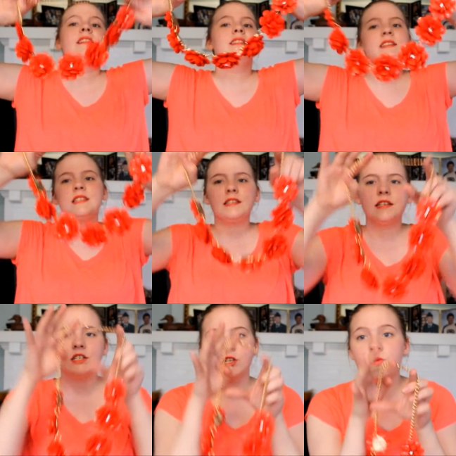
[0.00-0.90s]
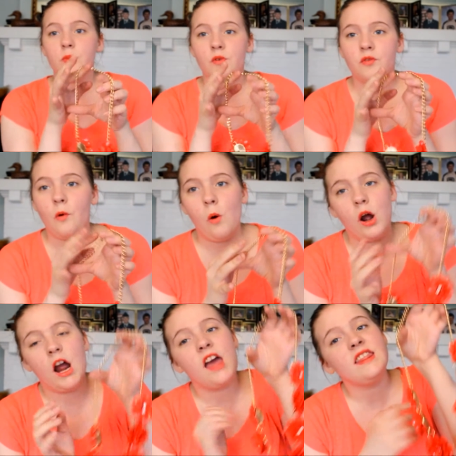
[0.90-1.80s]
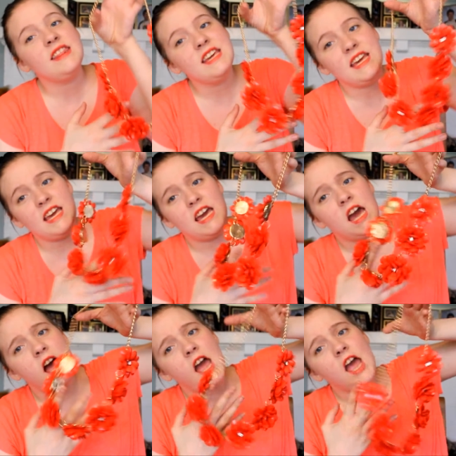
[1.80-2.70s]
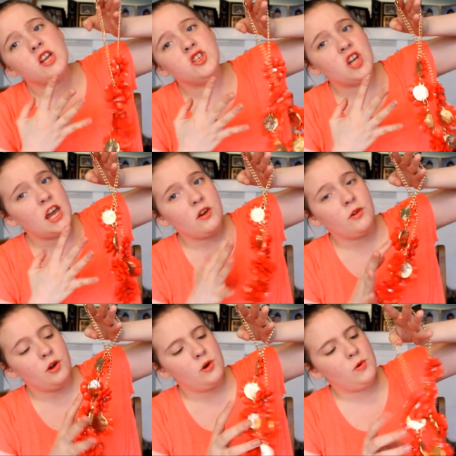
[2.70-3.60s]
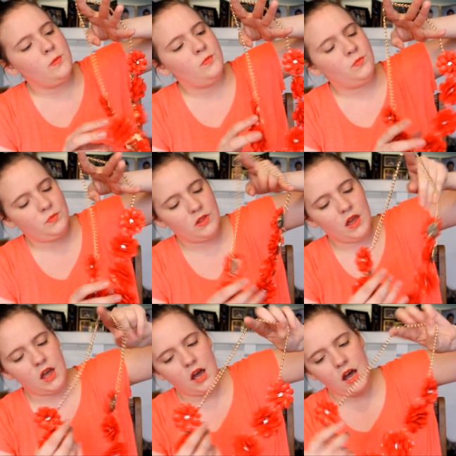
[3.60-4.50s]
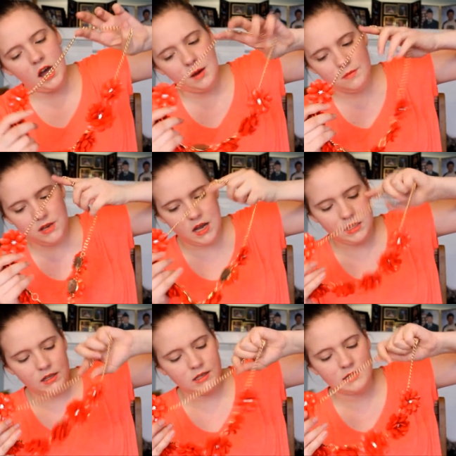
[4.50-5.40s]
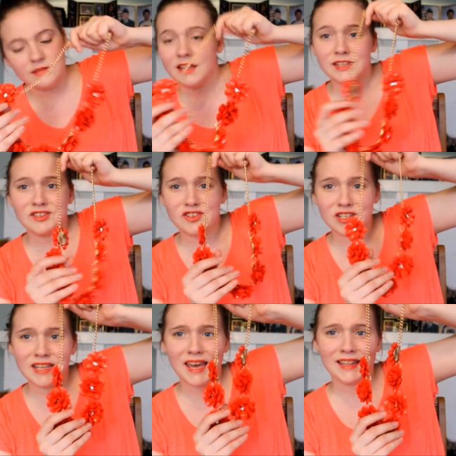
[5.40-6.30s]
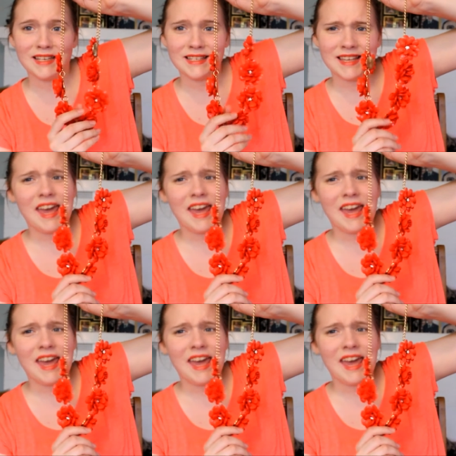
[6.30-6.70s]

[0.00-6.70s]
This is a dupe for the J. Crew um, necklace that's just like this.